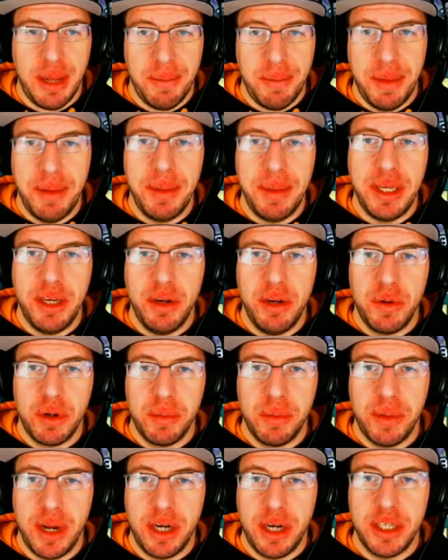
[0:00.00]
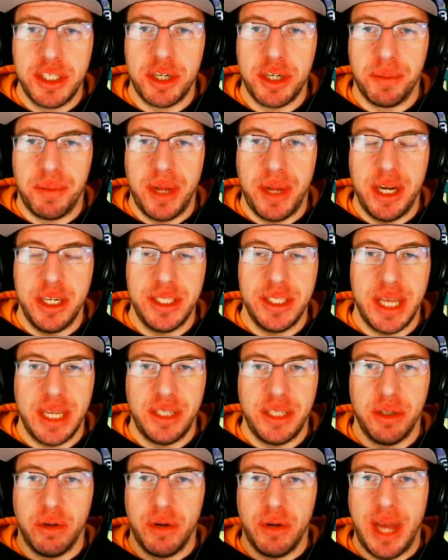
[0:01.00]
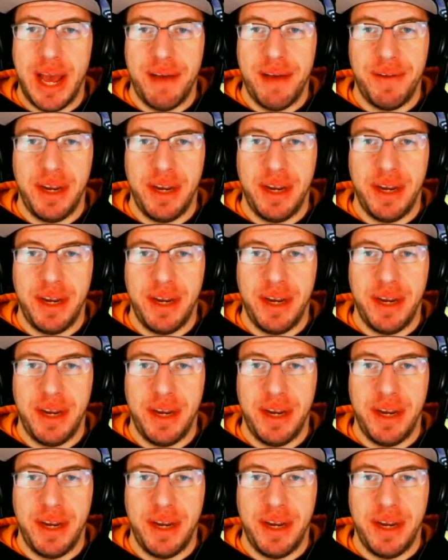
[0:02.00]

maybe newer players or players that don't have